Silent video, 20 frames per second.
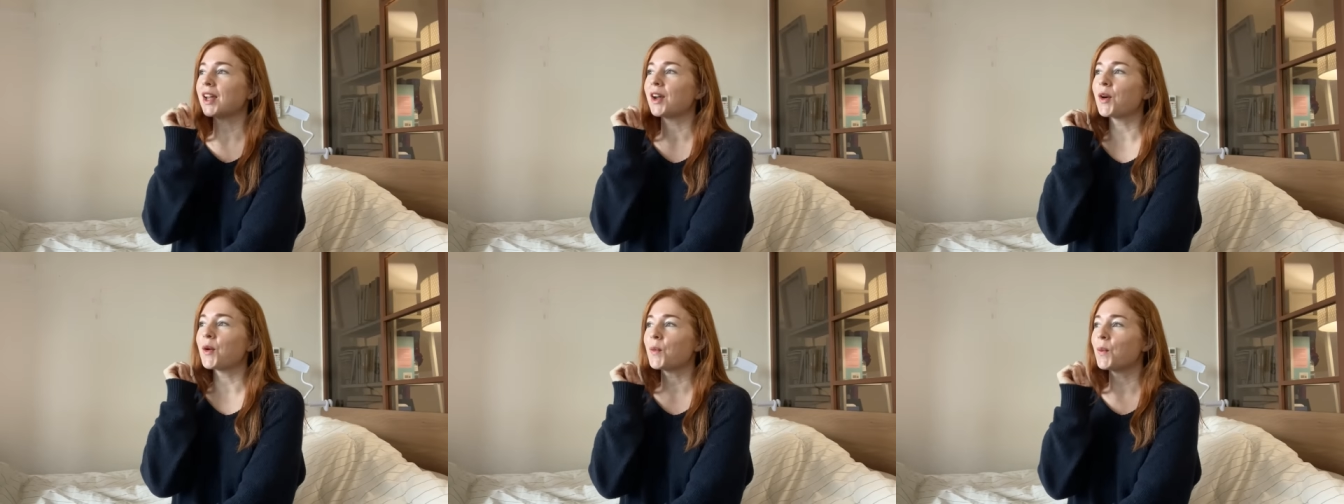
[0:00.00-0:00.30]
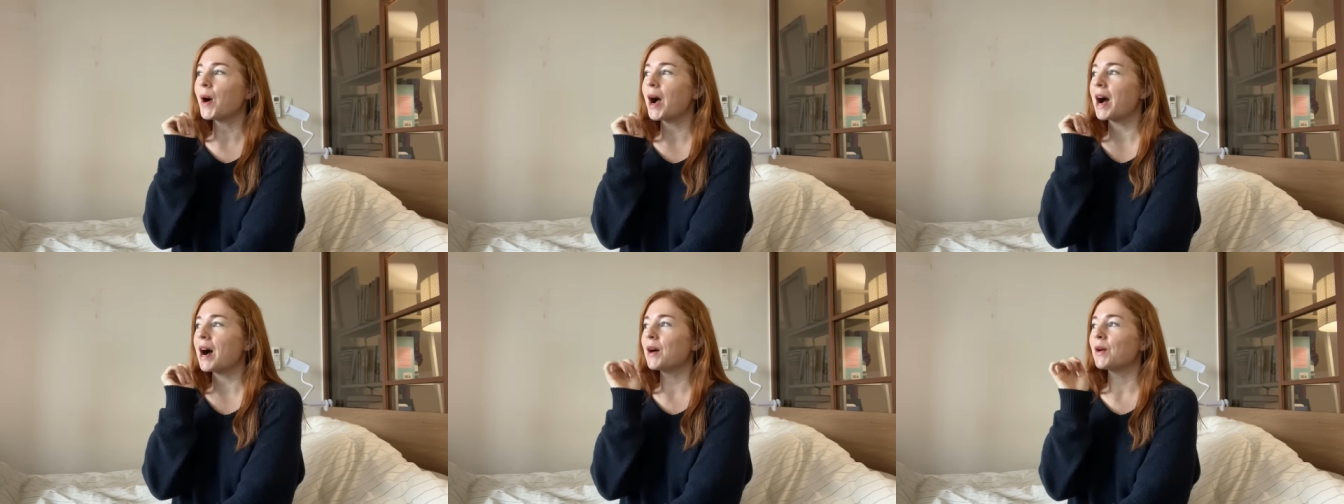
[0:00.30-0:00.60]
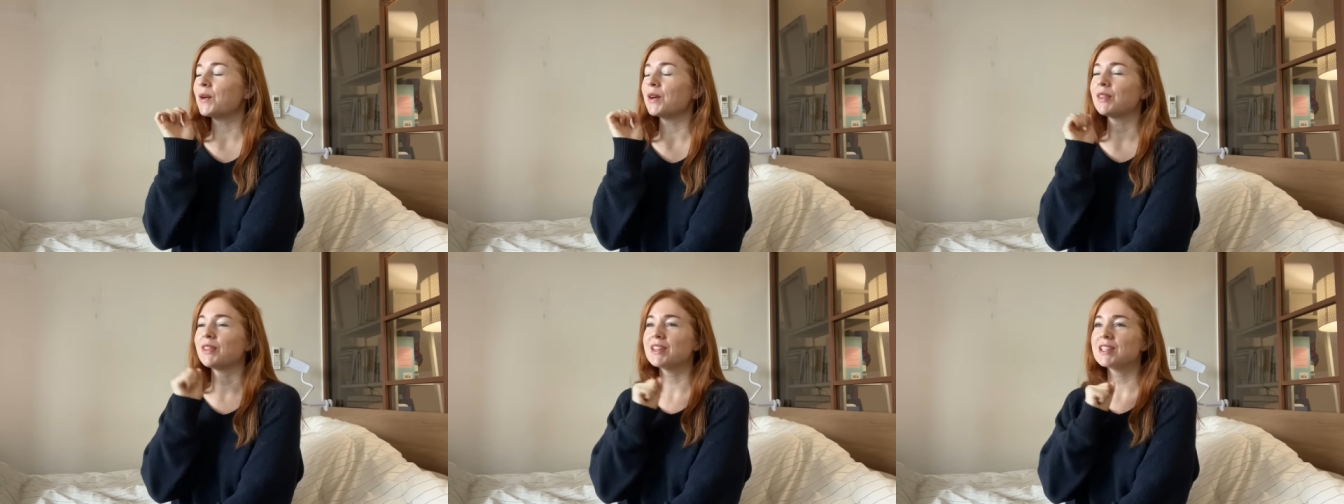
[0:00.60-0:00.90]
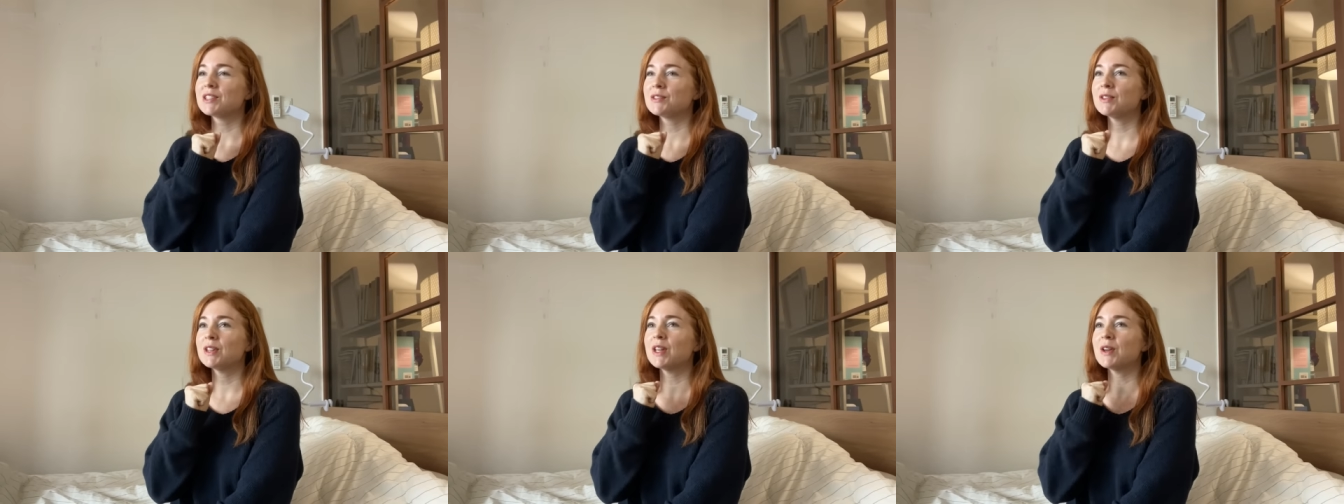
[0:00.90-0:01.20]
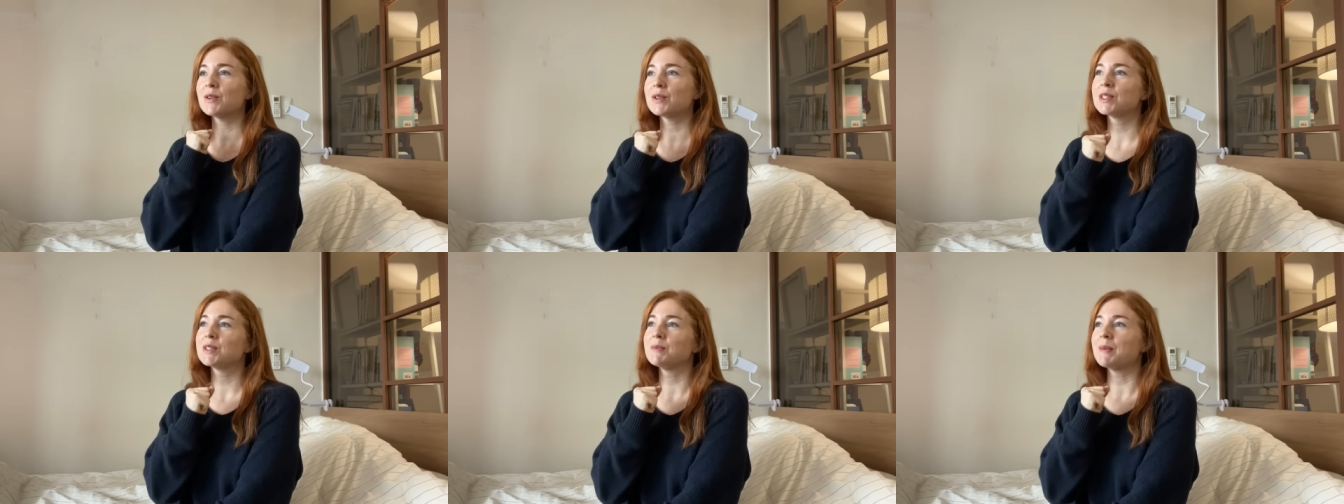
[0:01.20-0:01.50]
Wow, this
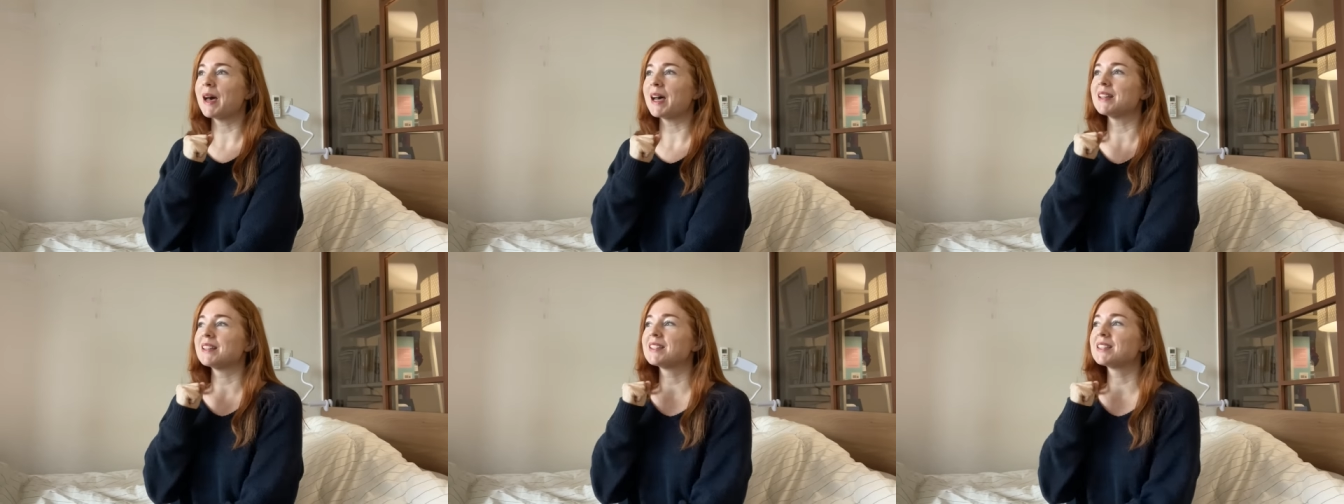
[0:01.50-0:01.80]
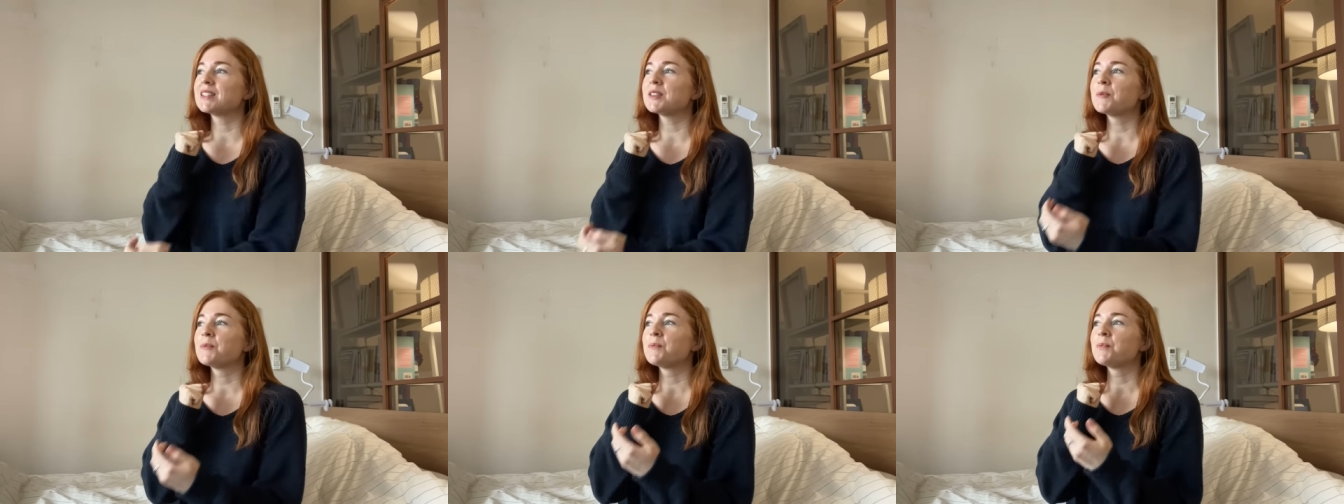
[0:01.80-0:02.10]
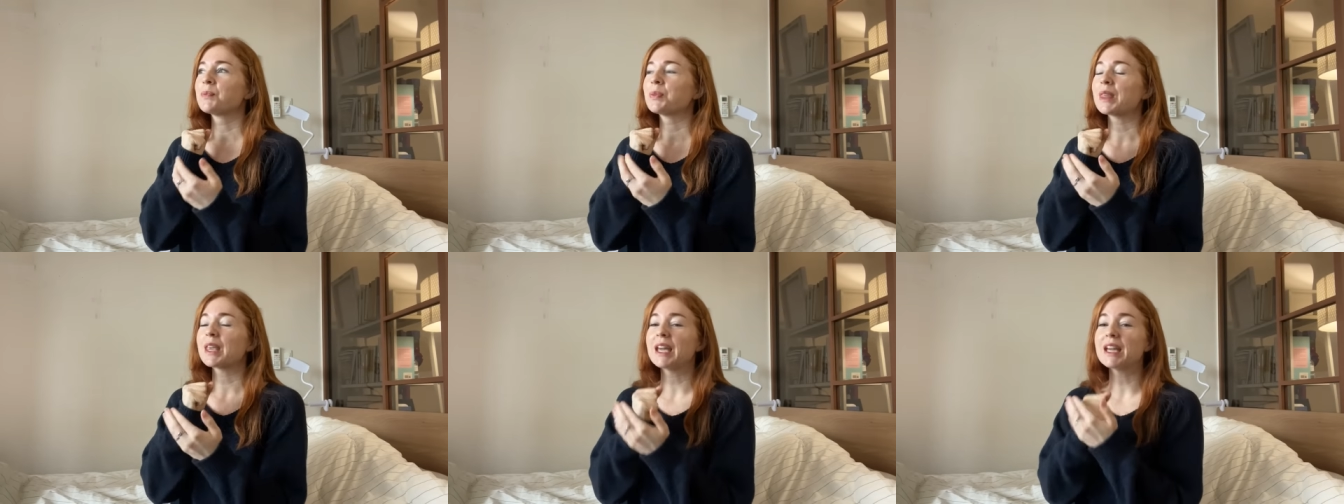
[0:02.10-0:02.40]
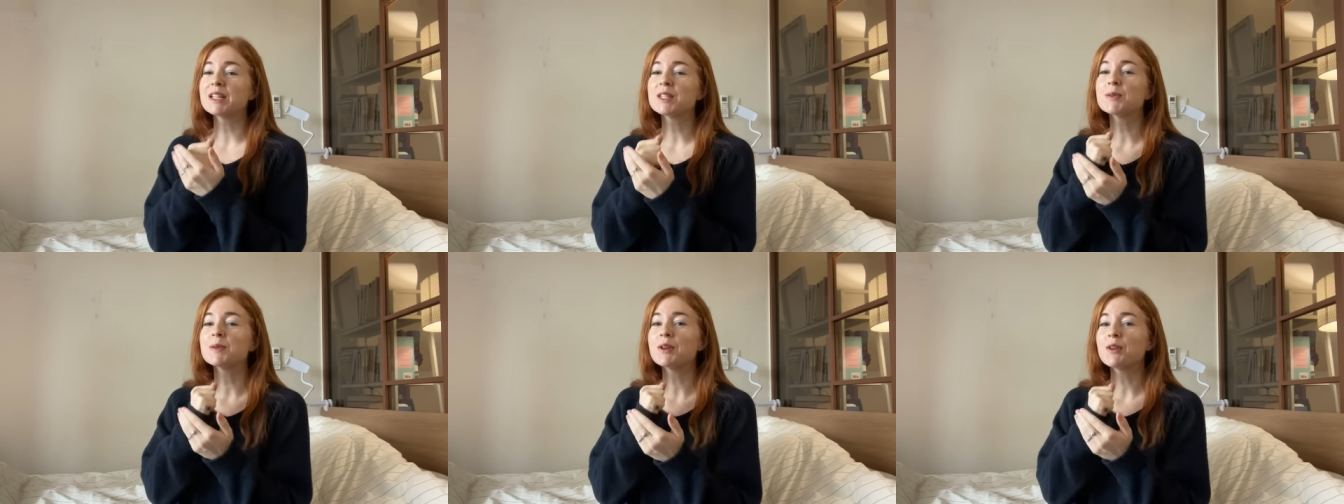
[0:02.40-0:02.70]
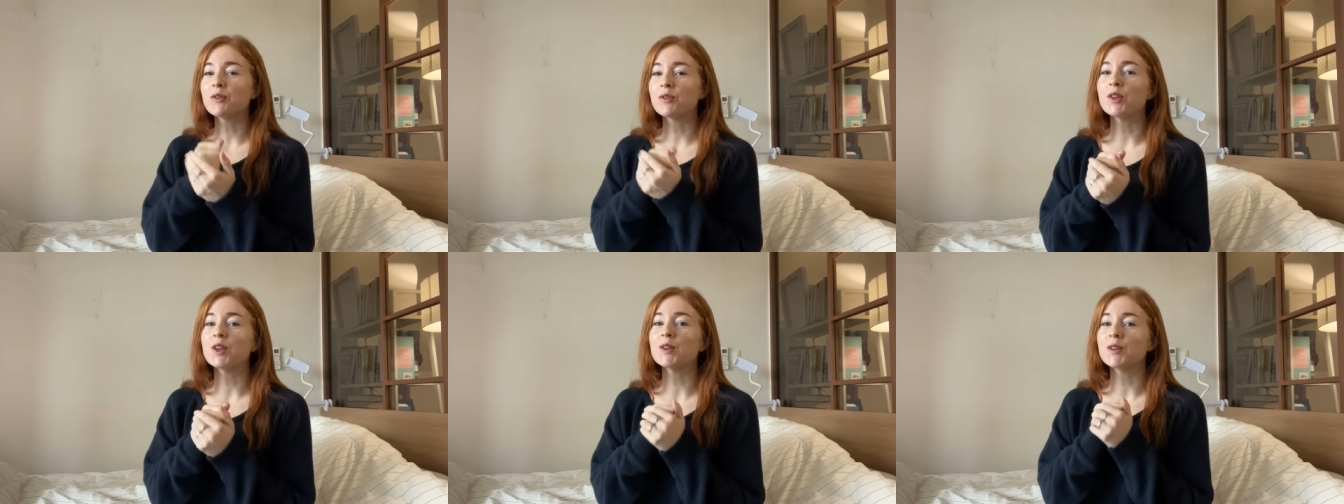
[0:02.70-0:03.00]
video is a mess. It's been a
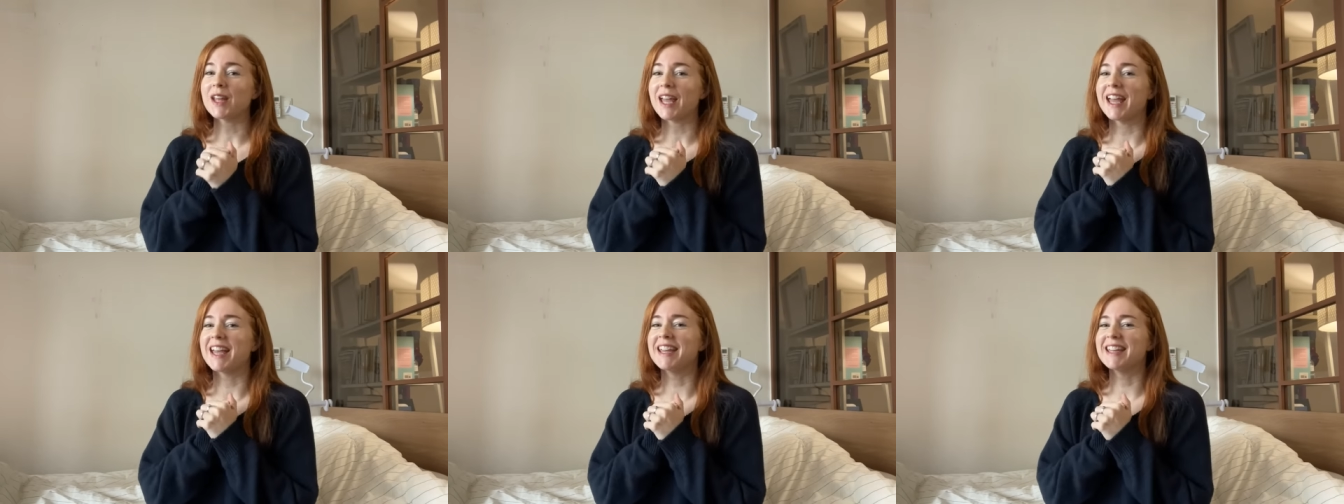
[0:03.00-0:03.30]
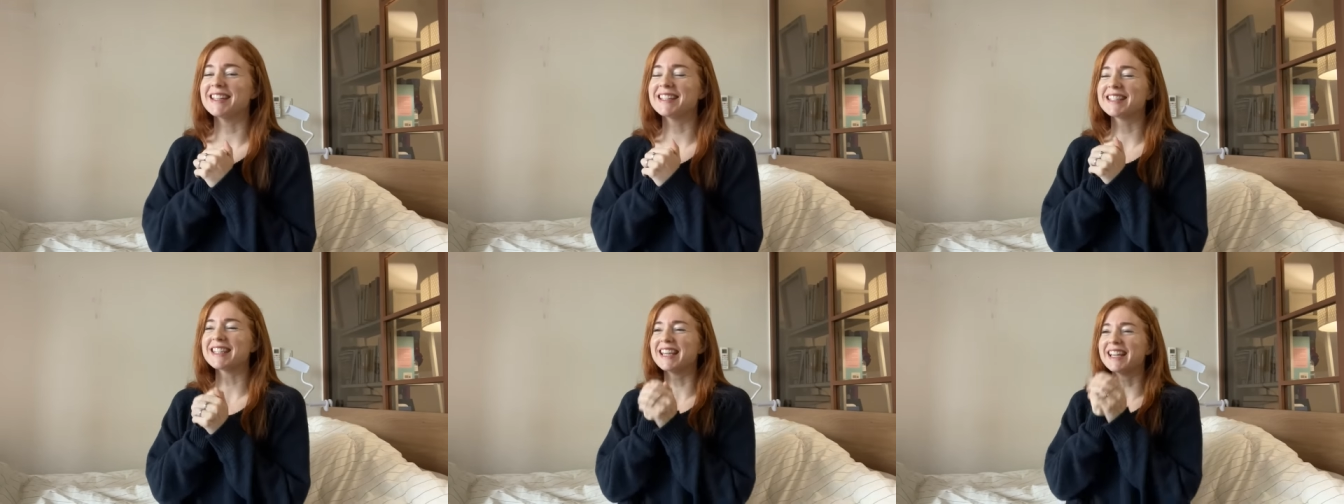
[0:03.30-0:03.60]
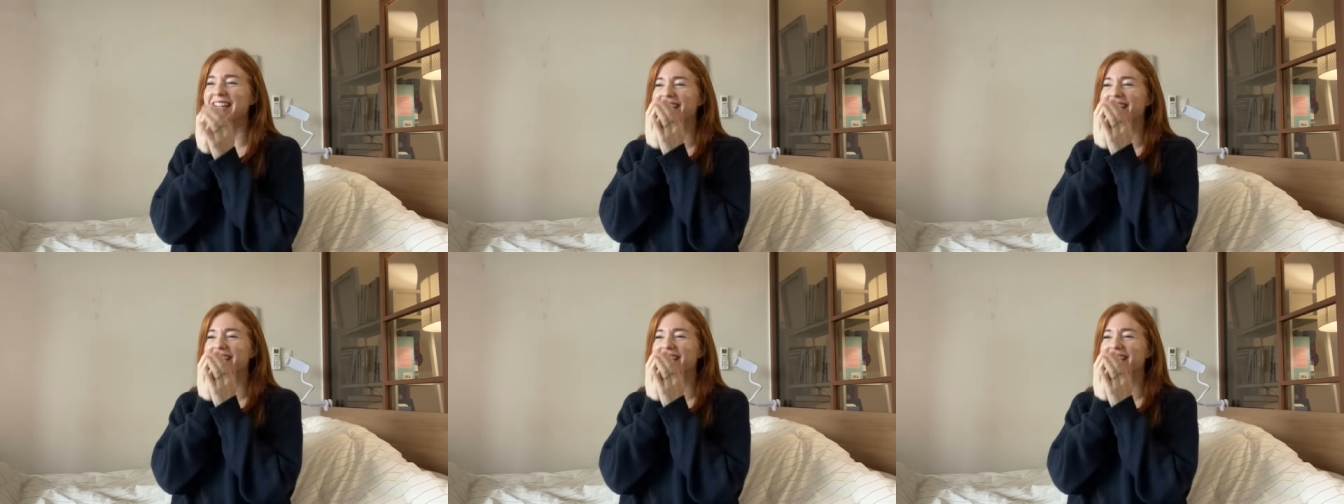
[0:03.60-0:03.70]
few days.